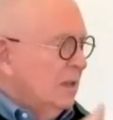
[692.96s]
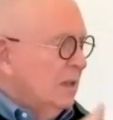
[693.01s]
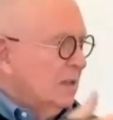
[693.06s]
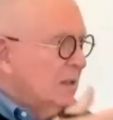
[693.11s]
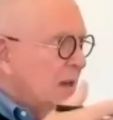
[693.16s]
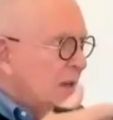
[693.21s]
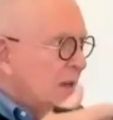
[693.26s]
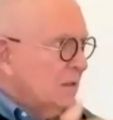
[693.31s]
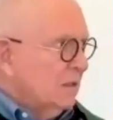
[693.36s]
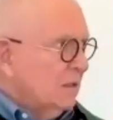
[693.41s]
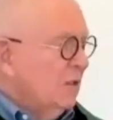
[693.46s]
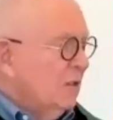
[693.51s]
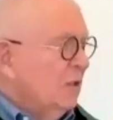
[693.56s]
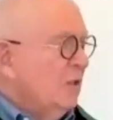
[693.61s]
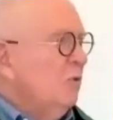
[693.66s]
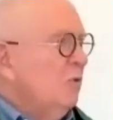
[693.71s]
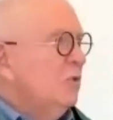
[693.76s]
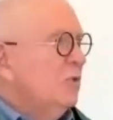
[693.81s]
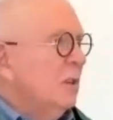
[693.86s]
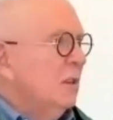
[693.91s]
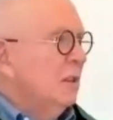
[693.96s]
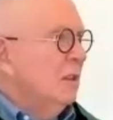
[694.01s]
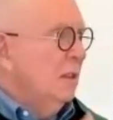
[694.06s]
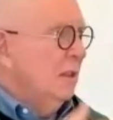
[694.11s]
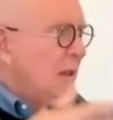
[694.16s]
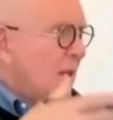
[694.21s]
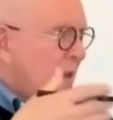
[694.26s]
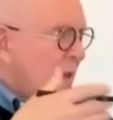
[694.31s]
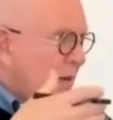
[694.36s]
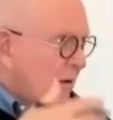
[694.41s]
its
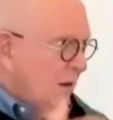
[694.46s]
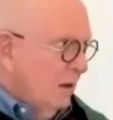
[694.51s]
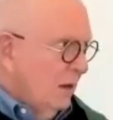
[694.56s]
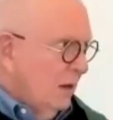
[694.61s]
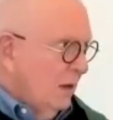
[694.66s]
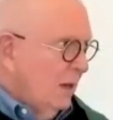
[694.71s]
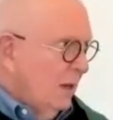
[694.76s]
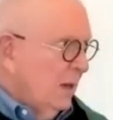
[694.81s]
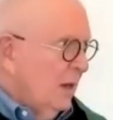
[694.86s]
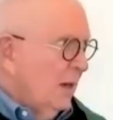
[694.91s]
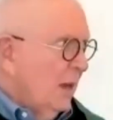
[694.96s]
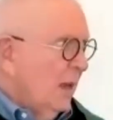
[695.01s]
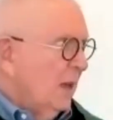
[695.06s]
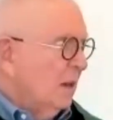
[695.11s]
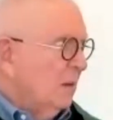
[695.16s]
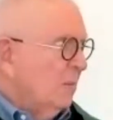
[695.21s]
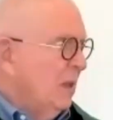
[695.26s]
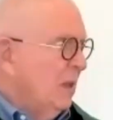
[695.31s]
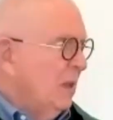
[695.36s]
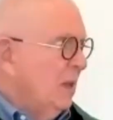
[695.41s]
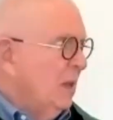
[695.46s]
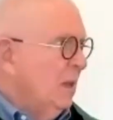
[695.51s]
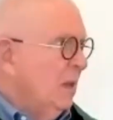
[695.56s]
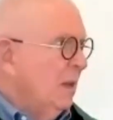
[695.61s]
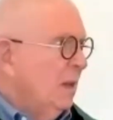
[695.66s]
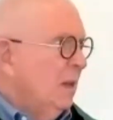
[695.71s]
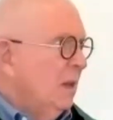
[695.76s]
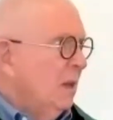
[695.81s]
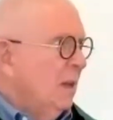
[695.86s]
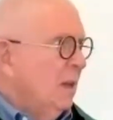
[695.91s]
constitution in
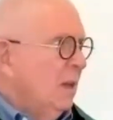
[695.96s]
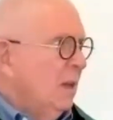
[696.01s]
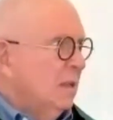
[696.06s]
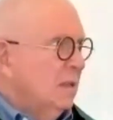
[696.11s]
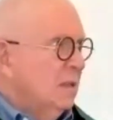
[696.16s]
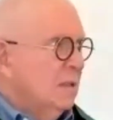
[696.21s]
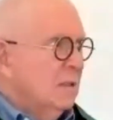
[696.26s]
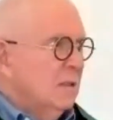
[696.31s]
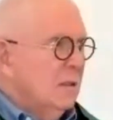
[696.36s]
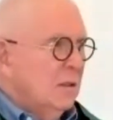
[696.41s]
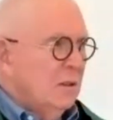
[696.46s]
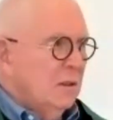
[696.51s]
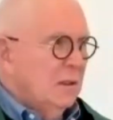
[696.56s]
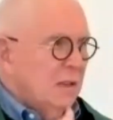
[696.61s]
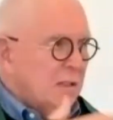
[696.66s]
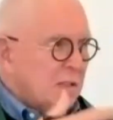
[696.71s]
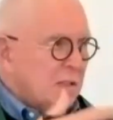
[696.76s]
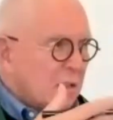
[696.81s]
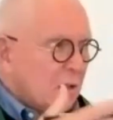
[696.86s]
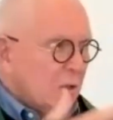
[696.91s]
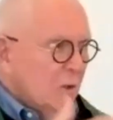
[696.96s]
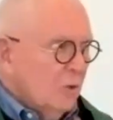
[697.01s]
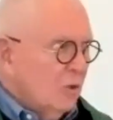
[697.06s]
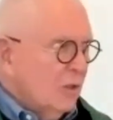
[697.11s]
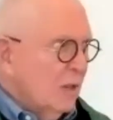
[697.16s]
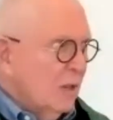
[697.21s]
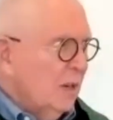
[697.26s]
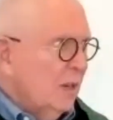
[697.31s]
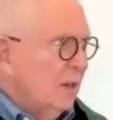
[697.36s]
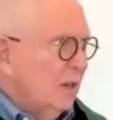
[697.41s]
anatomy, its
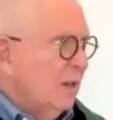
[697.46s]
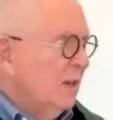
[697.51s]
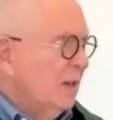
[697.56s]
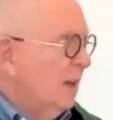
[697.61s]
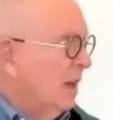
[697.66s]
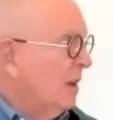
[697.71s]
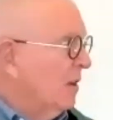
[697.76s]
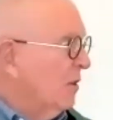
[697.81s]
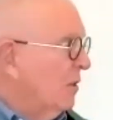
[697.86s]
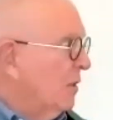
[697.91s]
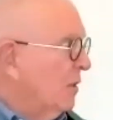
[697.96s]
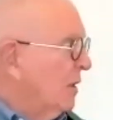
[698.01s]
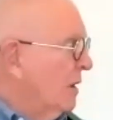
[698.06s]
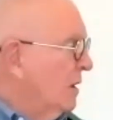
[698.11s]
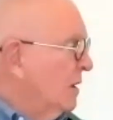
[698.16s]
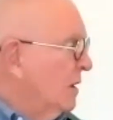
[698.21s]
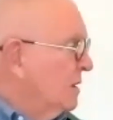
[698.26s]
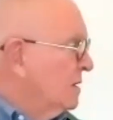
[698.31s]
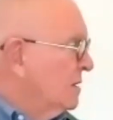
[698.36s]
dissolution and death,